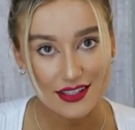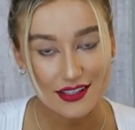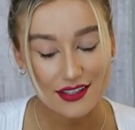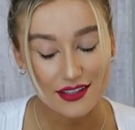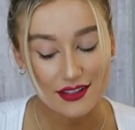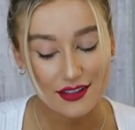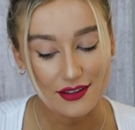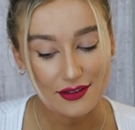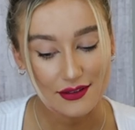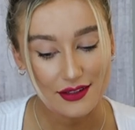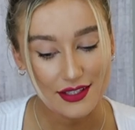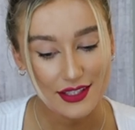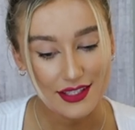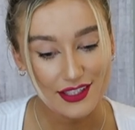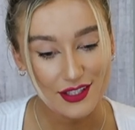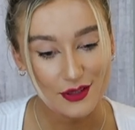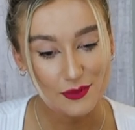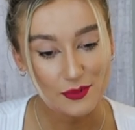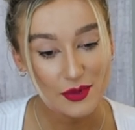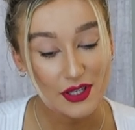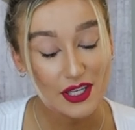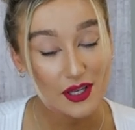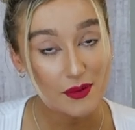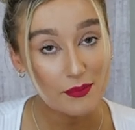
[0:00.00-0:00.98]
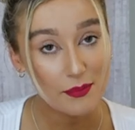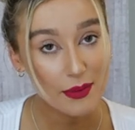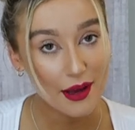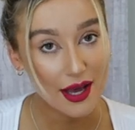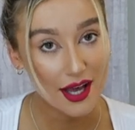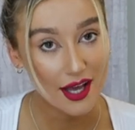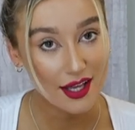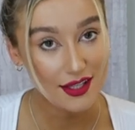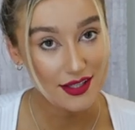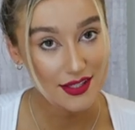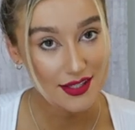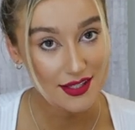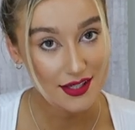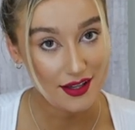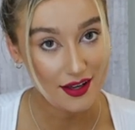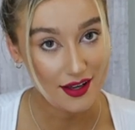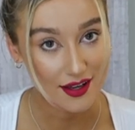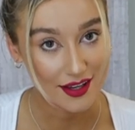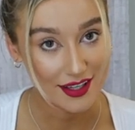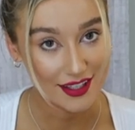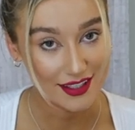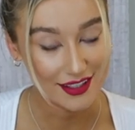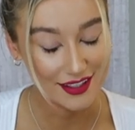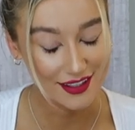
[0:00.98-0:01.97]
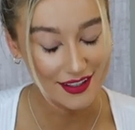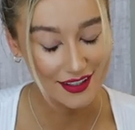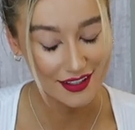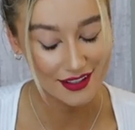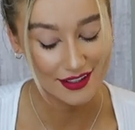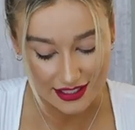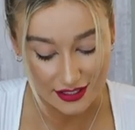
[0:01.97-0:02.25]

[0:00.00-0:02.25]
so this could be a bad sign.